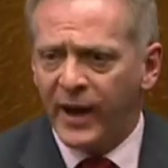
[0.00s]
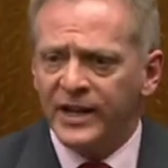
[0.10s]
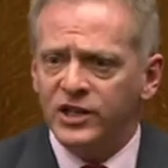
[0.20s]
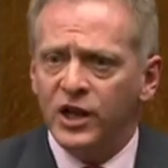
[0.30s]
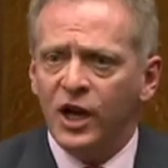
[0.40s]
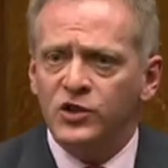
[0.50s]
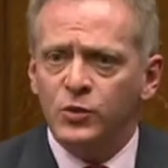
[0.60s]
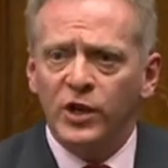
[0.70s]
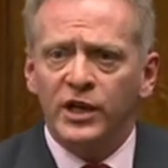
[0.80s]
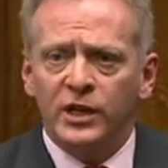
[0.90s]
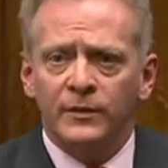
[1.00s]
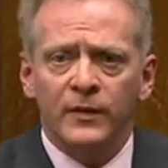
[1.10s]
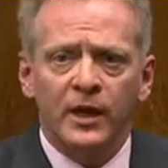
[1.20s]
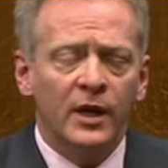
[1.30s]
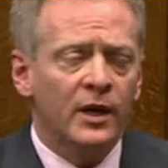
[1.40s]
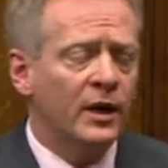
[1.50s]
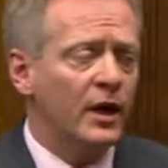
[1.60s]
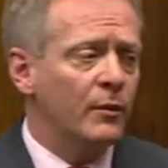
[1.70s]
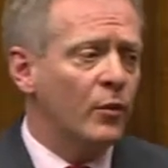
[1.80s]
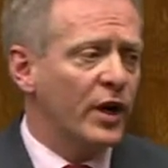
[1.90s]
back to last week
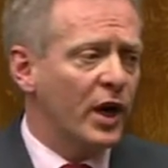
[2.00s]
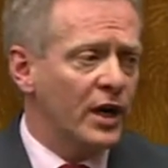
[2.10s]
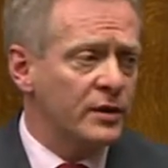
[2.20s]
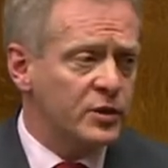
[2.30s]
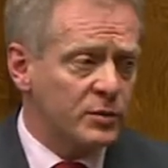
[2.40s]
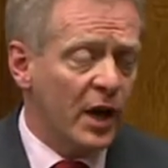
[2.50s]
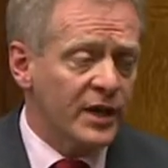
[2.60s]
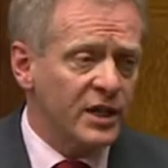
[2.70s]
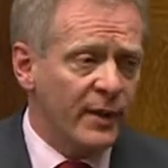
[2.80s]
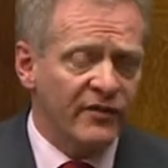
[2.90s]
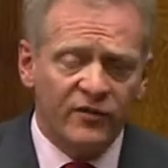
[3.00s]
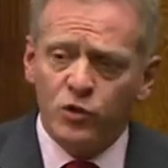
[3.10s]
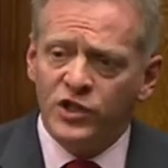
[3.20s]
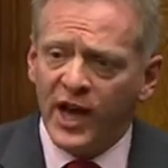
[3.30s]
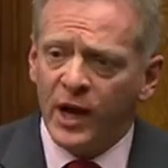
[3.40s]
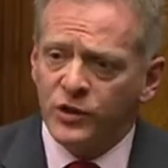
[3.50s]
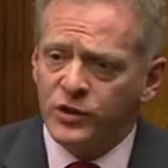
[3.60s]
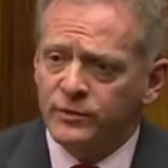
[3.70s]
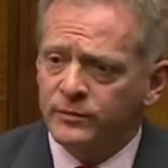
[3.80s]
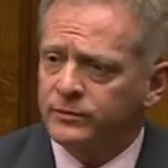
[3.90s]
um, when I, I did about forty
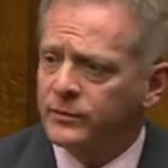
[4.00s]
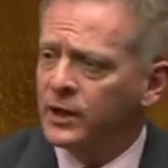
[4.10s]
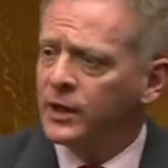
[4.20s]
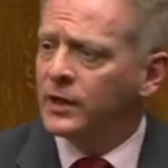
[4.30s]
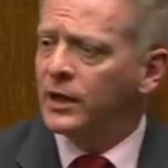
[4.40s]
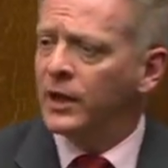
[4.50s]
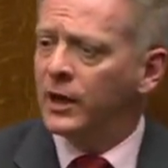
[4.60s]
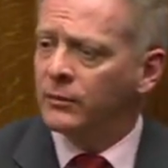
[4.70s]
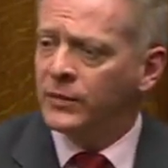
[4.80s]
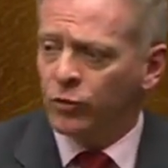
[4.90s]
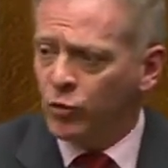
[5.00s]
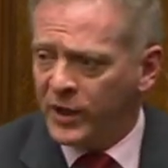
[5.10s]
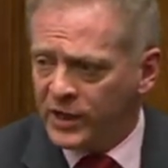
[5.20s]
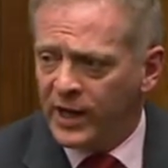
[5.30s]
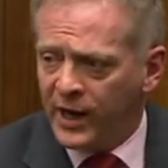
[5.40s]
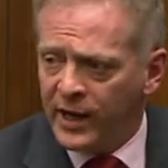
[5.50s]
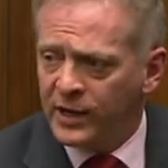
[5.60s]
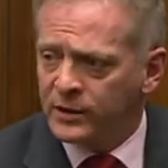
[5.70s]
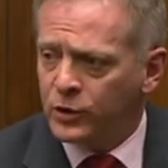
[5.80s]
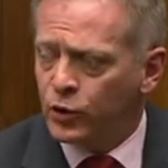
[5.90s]
hours. Um, it will be
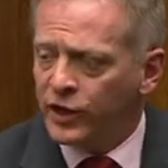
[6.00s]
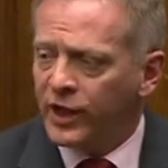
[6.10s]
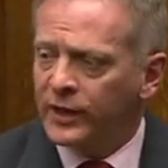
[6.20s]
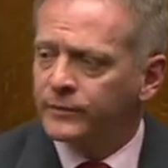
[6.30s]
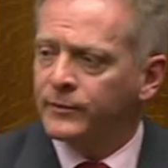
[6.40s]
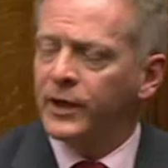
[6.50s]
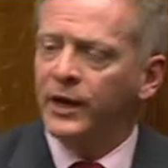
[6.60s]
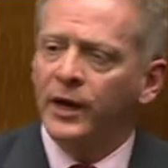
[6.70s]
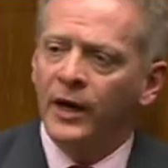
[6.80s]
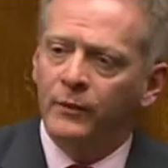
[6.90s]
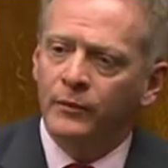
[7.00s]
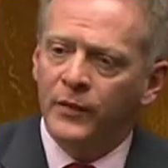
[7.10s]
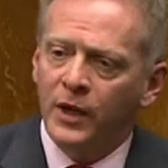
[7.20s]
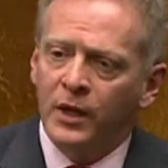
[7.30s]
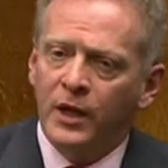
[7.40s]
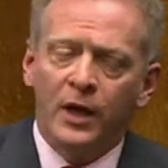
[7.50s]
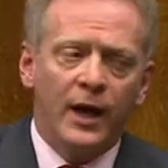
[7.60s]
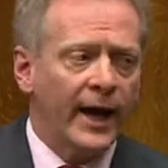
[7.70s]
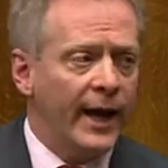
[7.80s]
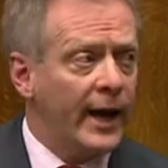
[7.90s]
declared accordingly. Um,
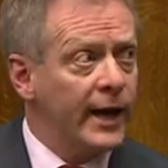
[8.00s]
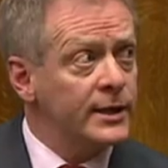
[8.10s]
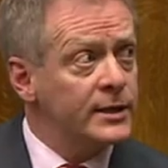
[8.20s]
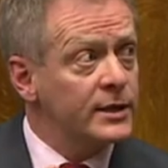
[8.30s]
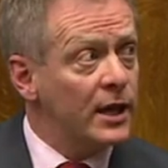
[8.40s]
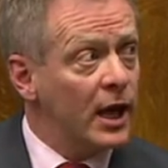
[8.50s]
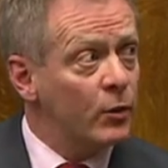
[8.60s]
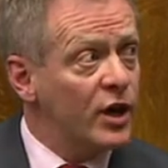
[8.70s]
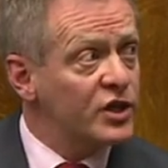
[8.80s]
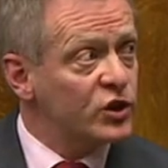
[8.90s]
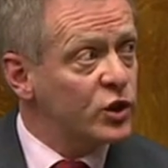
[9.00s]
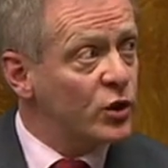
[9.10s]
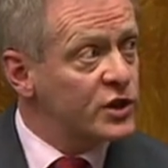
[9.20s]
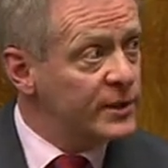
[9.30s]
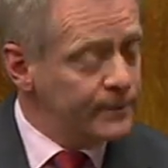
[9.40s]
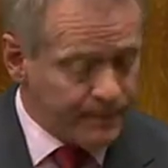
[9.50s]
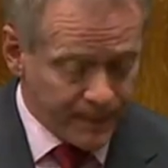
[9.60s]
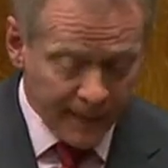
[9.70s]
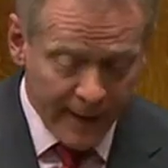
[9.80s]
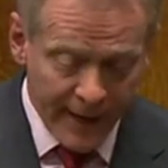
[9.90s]
and I worked as a doctor,
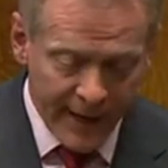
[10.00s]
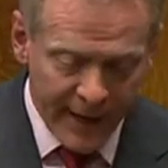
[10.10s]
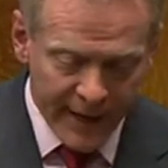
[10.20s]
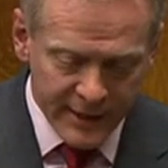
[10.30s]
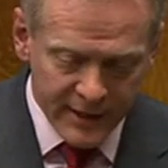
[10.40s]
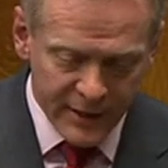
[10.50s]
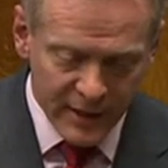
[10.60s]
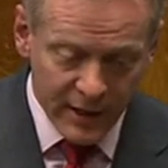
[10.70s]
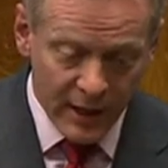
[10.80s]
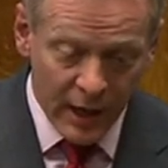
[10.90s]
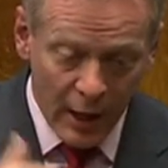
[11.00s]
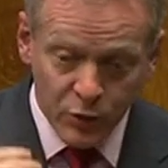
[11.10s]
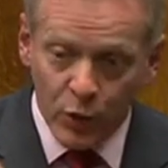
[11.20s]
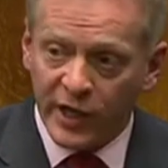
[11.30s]
and I was